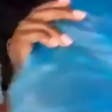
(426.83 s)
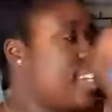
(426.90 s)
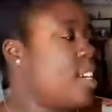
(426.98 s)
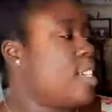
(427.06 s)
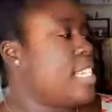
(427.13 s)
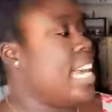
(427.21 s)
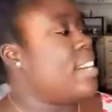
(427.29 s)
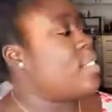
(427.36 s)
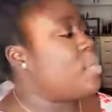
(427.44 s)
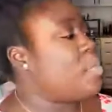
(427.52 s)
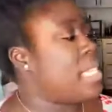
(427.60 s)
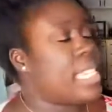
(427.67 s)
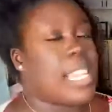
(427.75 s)
turned out
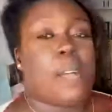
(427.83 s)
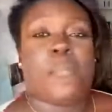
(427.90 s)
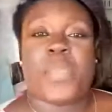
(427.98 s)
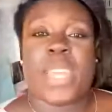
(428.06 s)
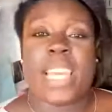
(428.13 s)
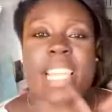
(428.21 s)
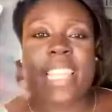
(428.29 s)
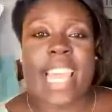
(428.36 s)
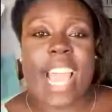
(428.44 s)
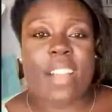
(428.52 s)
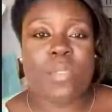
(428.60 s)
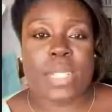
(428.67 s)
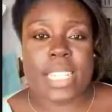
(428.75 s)
to be something
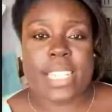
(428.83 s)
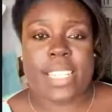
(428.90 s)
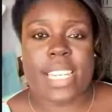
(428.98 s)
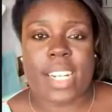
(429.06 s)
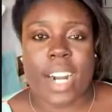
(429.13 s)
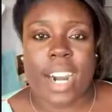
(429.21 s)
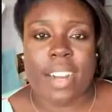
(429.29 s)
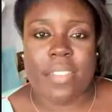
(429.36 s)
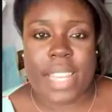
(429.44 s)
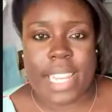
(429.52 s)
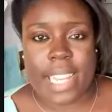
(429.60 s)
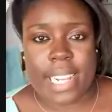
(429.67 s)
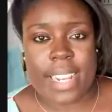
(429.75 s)
that really took off
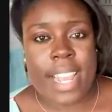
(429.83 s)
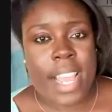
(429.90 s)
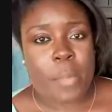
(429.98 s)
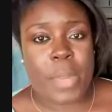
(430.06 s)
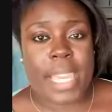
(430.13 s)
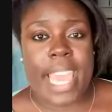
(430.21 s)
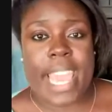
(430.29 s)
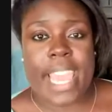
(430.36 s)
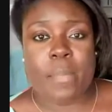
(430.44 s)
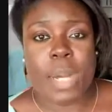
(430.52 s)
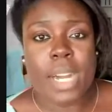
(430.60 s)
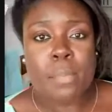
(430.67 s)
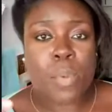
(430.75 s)
and
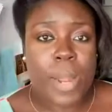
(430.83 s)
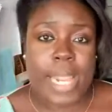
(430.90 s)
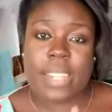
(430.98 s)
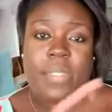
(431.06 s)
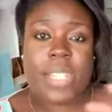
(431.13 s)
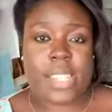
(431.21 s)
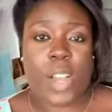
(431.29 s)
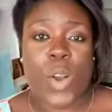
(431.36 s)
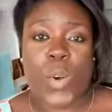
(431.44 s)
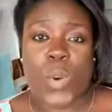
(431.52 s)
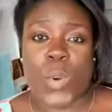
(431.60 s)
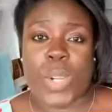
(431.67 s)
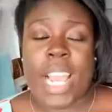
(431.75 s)
became a brand of its
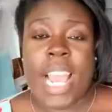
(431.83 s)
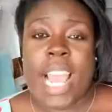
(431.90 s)
own.